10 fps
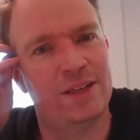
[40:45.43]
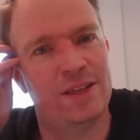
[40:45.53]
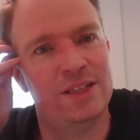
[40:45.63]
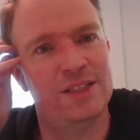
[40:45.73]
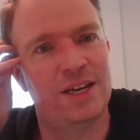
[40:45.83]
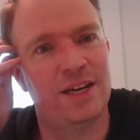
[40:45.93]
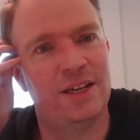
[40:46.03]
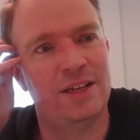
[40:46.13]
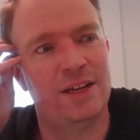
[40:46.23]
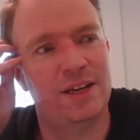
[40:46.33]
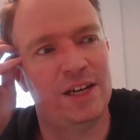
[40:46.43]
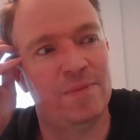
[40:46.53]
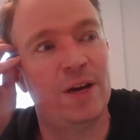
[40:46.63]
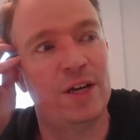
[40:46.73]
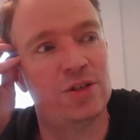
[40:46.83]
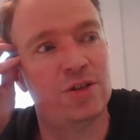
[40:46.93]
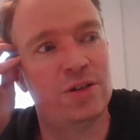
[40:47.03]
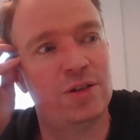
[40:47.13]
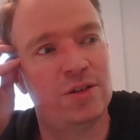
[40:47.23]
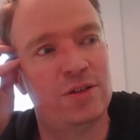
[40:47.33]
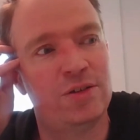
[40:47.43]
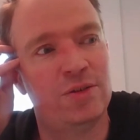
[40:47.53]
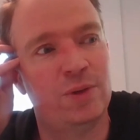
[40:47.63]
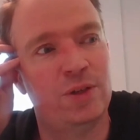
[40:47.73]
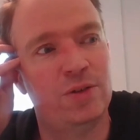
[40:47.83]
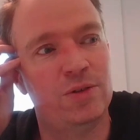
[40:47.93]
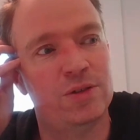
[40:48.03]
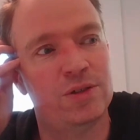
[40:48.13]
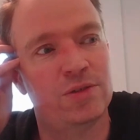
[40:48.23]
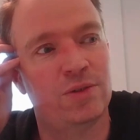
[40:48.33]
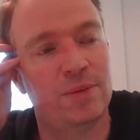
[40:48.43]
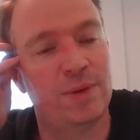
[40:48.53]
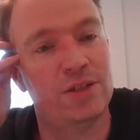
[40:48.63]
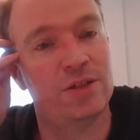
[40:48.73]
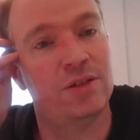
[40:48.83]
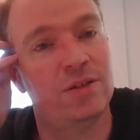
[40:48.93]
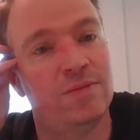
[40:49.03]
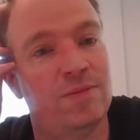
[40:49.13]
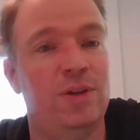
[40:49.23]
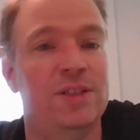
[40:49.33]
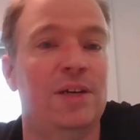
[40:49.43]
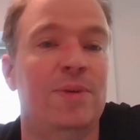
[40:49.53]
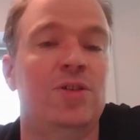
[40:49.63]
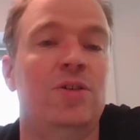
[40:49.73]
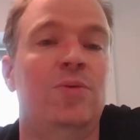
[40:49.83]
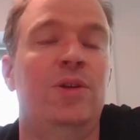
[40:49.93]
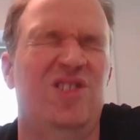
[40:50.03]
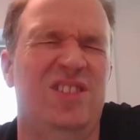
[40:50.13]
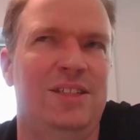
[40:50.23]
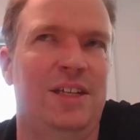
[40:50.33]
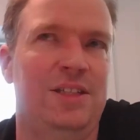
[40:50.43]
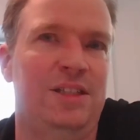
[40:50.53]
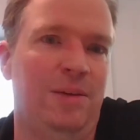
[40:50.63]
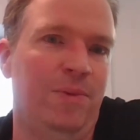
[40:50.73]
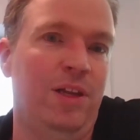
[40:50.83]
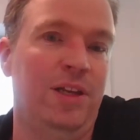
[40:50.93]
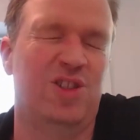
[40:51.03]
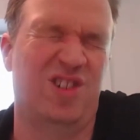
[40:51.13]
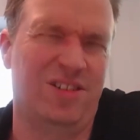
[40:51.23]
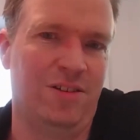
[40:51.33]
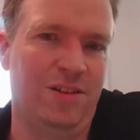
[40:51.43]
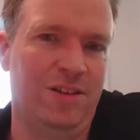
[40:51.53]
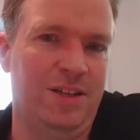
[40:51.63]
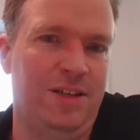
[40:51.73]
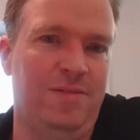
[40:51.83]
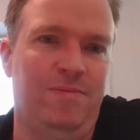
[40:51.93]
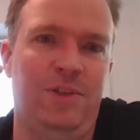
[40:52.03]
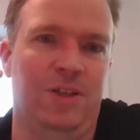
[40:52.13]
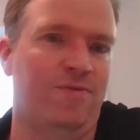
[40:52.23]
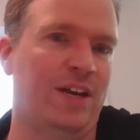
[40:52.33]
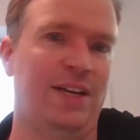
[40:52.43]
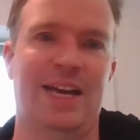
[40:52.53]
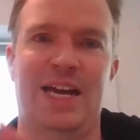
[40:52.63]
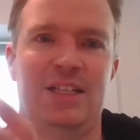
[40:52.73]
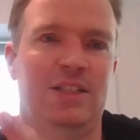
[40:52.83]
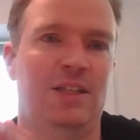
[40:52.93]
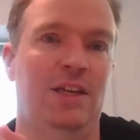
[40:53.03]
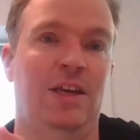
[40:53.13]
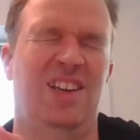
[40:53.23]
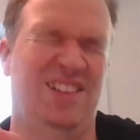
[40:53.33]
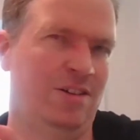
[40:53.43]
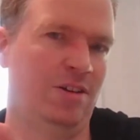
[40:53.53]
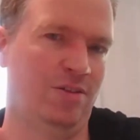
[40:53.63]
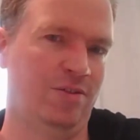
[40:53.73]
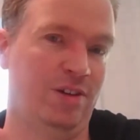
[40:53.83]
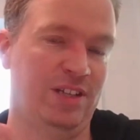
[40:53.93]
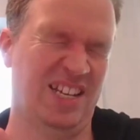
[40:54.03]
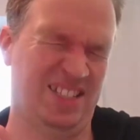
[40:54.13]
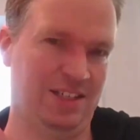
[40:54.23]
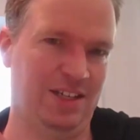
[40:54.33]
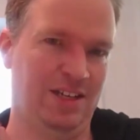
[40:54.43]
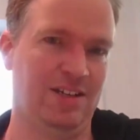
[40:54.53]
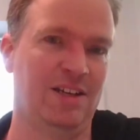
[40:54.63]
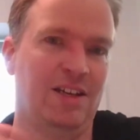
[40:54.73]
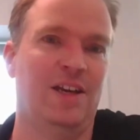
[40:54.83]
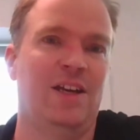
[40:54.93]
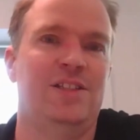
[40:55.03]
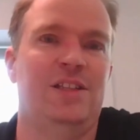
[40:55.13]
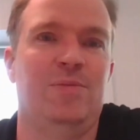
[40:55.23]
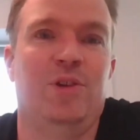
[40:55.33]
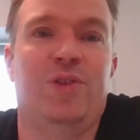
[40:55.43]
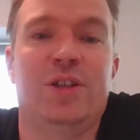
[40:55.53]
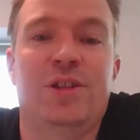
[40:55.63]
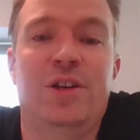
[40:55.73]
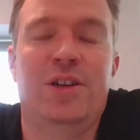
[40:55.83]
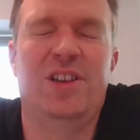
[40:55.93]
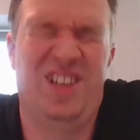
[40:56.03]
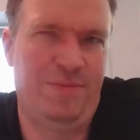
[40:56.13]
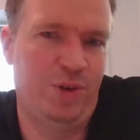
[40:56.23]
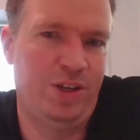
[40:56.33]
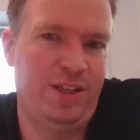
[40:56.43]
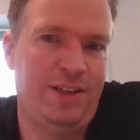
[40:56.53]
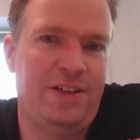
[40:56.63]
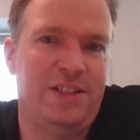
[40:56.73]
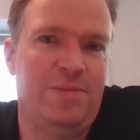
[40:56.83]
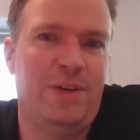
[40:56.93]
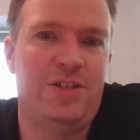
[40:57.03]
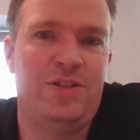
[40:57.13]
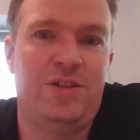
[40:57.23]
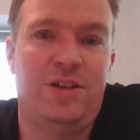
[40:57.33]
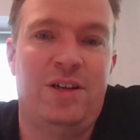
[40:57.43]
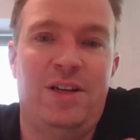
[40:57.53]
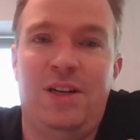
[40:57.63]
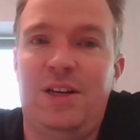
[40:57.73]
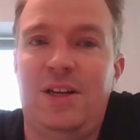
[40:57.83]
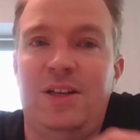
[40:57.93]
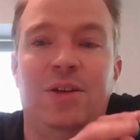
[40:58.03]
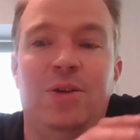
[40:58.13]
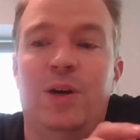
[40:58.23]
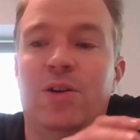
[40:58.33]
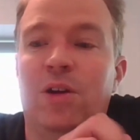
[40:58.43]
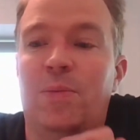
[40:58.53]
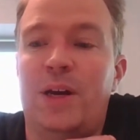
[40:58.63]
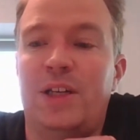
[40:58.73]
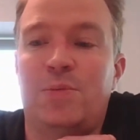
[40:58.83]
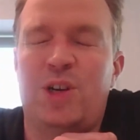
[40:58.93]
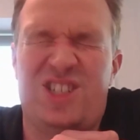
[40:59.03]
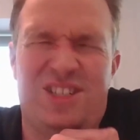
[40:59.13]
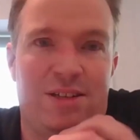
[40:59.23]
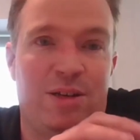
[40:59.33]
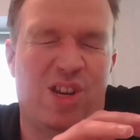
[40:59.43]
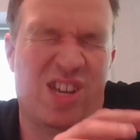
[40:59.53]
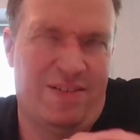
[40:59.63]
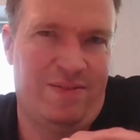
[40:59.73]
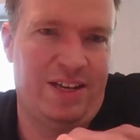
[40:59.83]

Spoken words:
inside the measure, you would use, or dimension, or inside the measure, you would use the symbol, a circle. Just find the ASCII color or ASCII symbol for a circle, put it in there as a measure, then do a color by expression and have